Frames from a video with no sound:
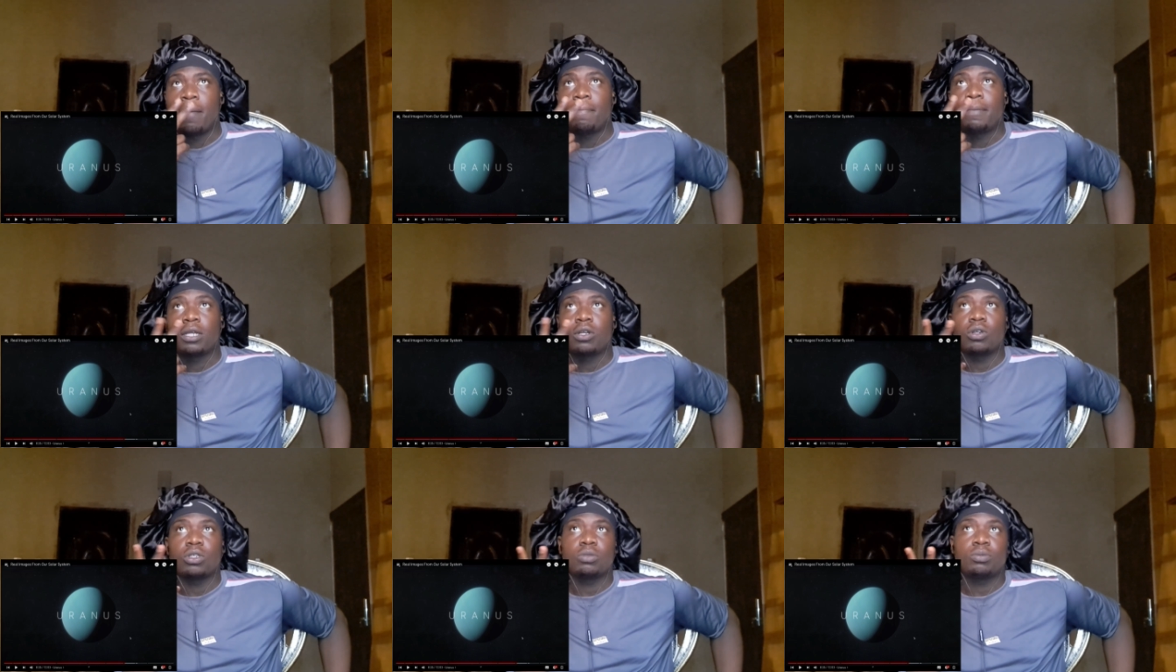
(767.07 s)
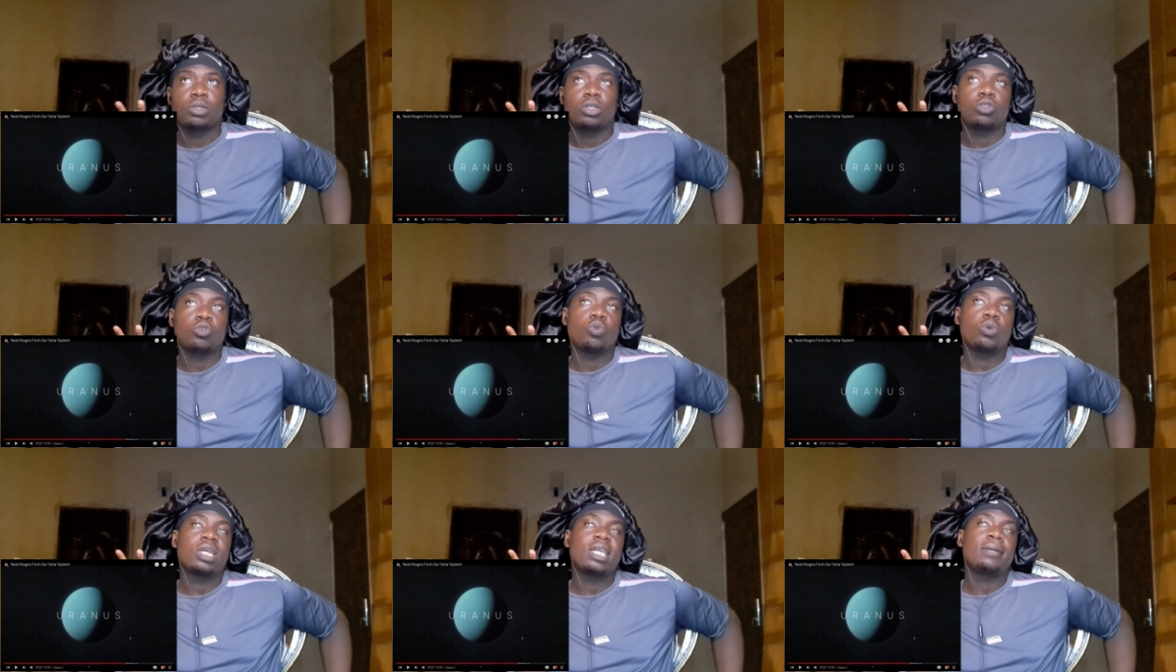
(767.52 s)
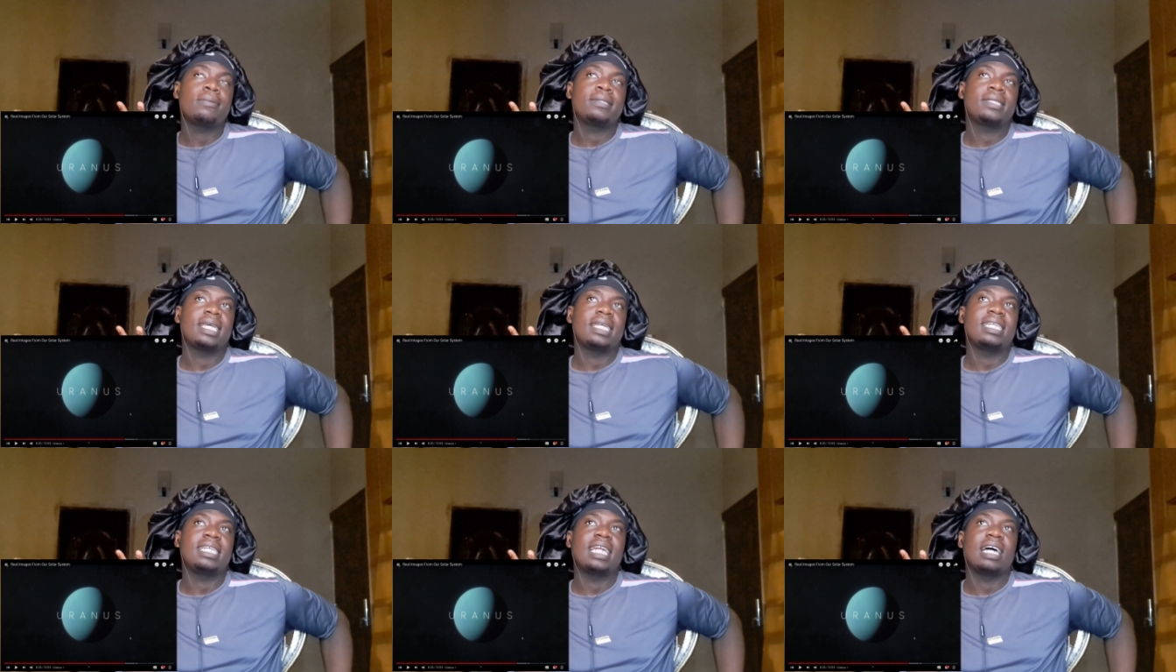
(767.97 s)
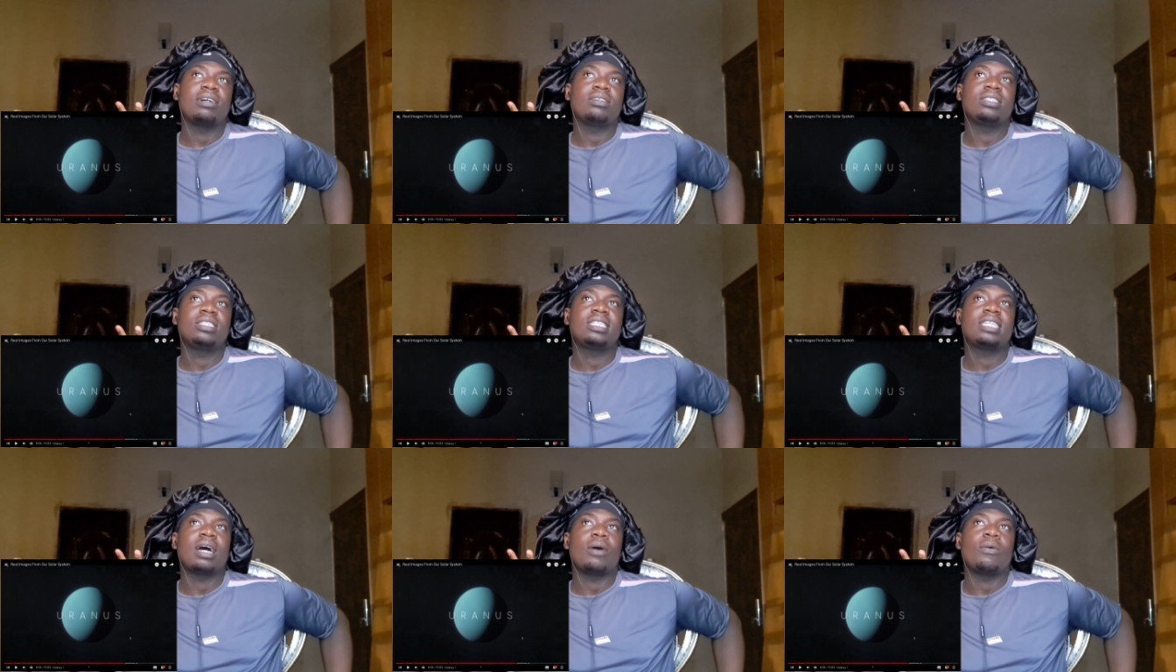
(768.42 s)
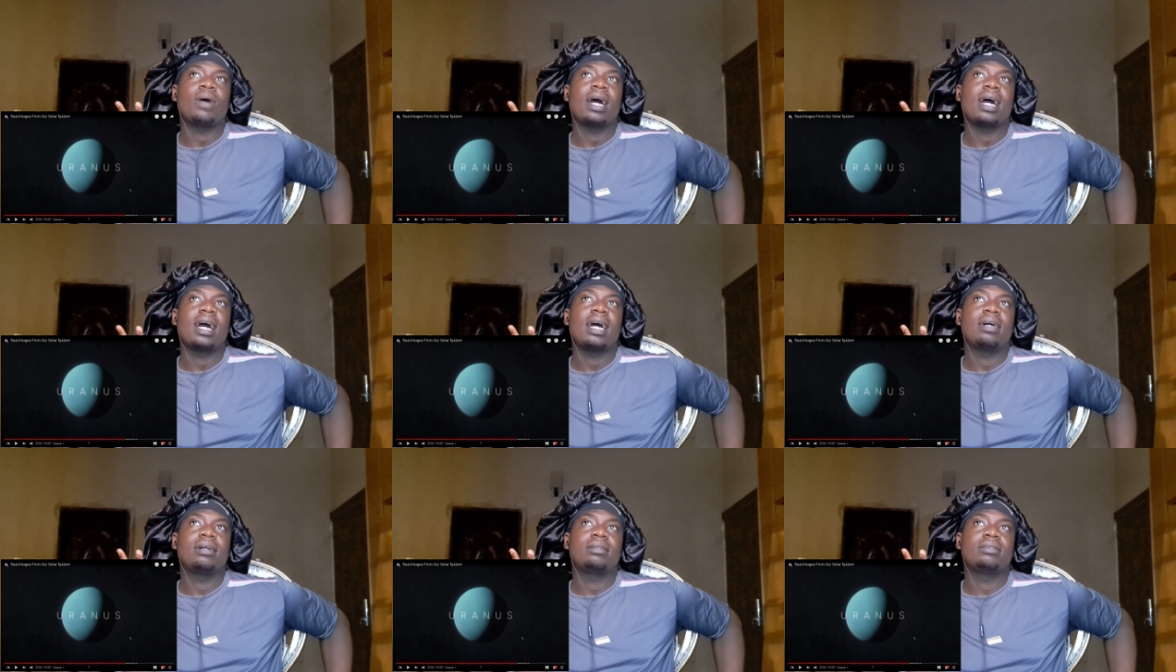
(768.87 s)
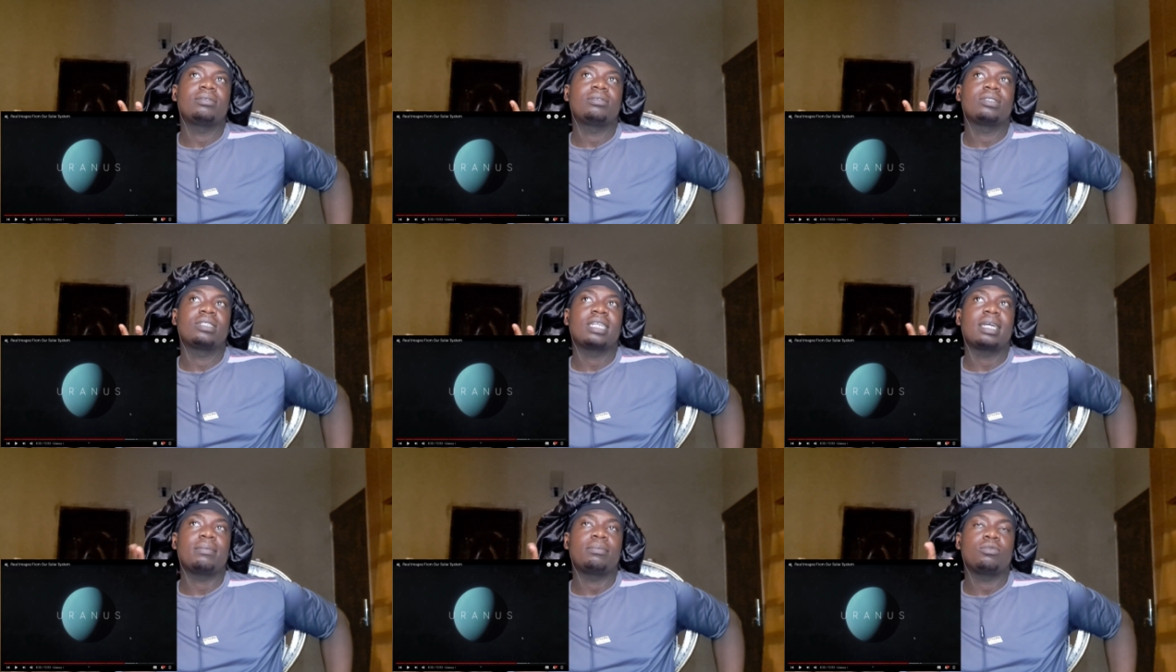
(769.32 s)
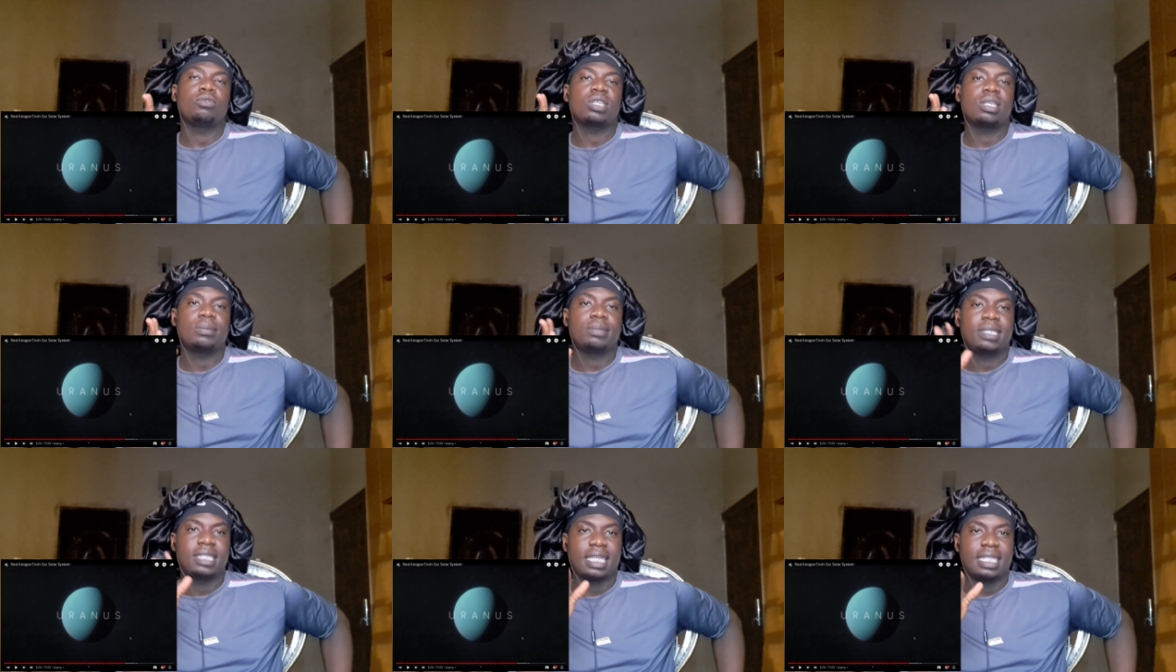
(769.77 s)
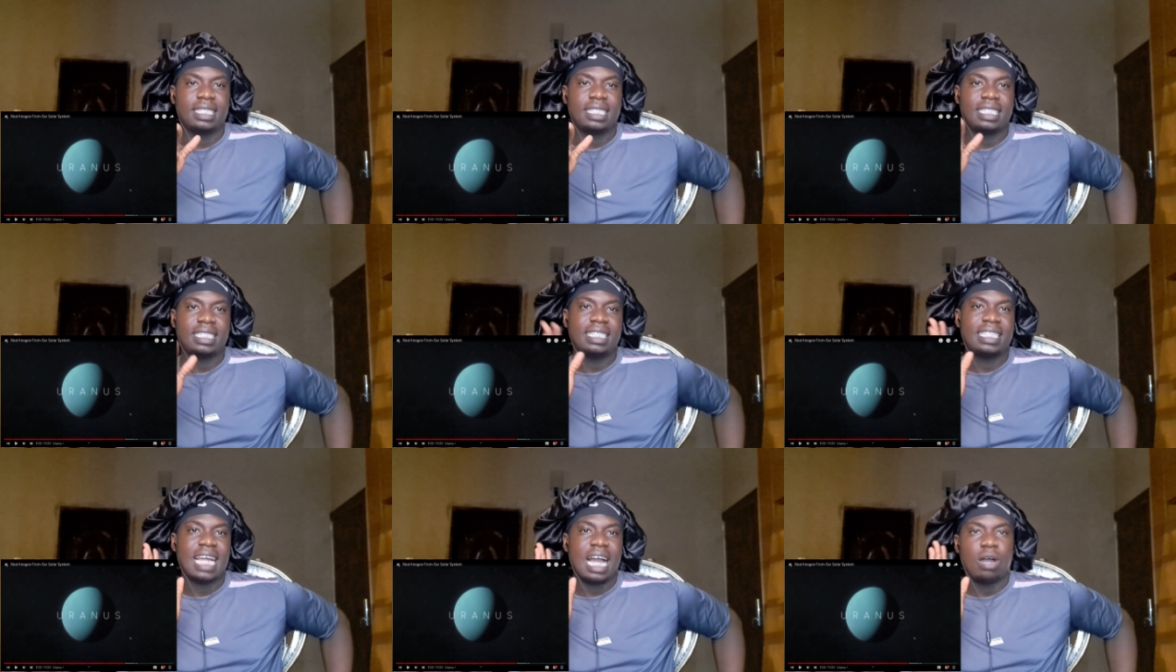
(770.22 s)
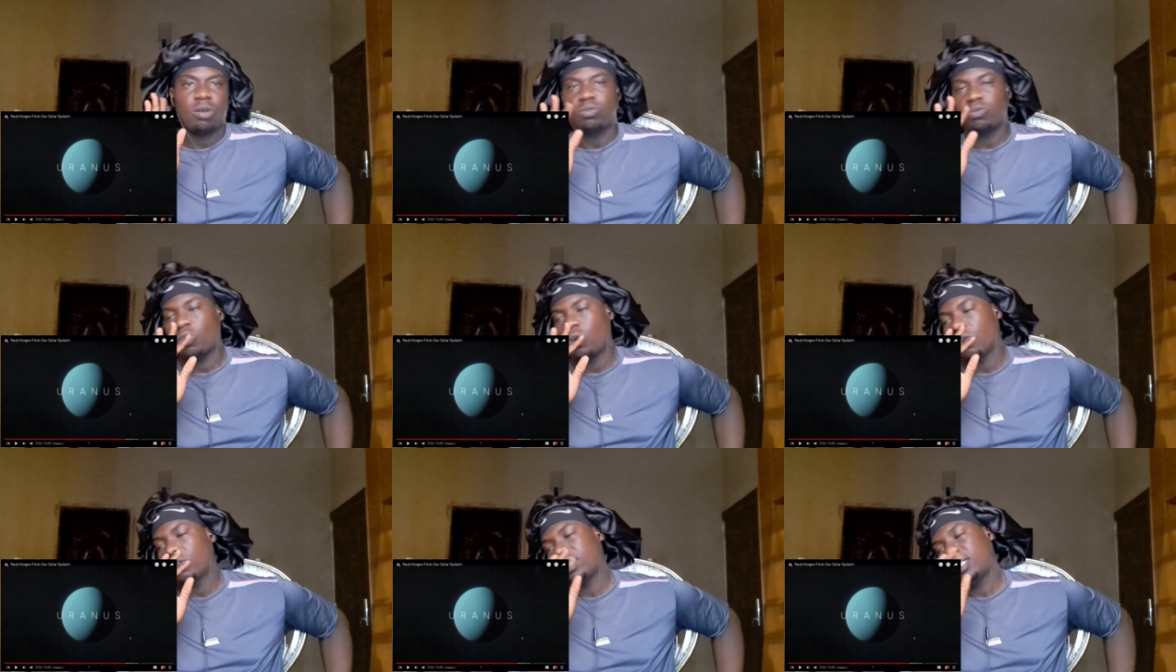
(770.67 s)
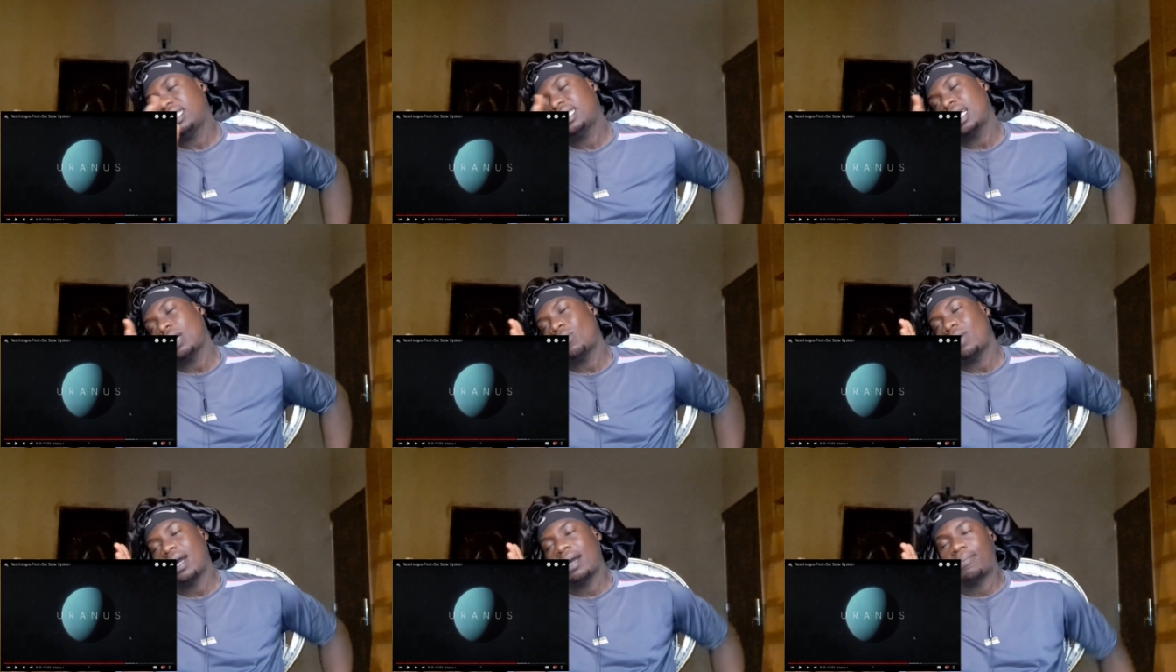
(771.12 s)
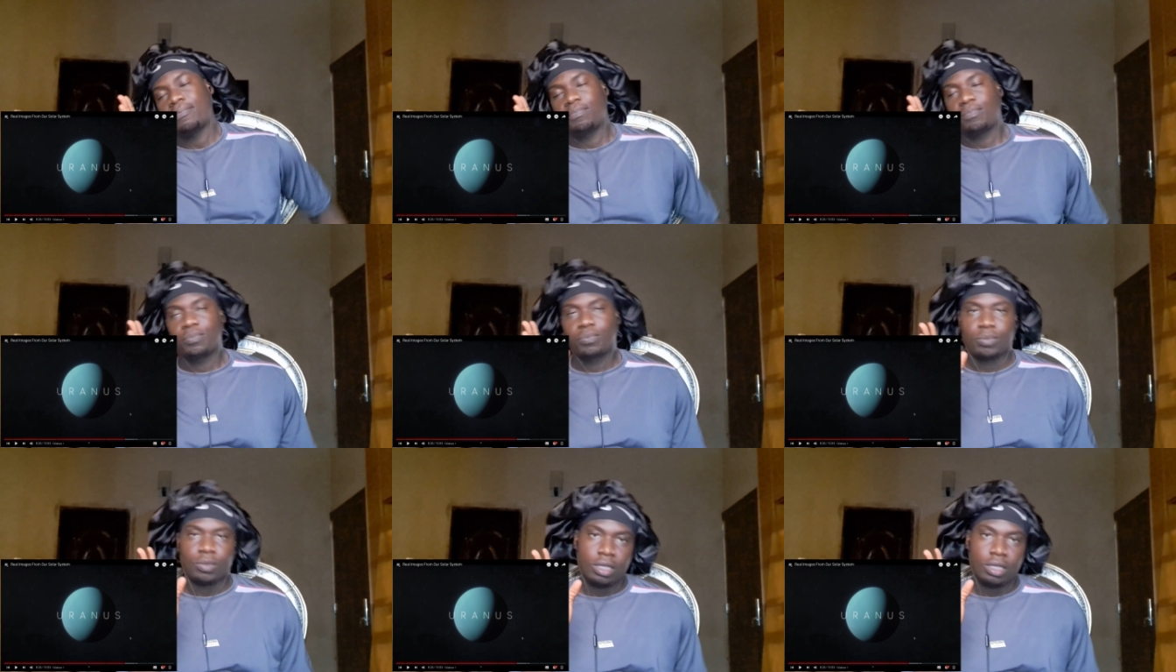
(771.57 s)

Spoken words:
Because we keep sending out we keep sending down all these our